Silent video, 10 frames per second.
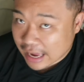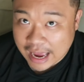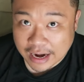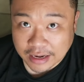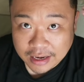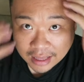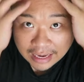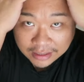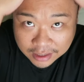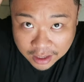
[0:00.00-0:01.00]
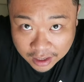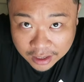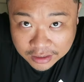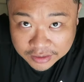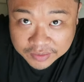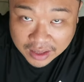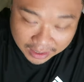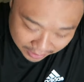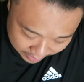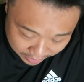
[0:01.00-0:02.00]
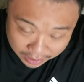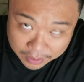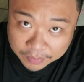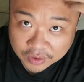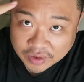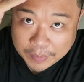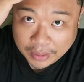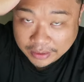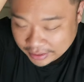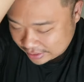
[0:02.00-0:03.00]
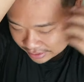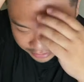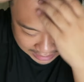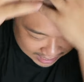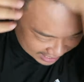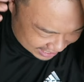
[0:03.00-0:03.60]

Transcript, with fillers: and like tons of like movability because I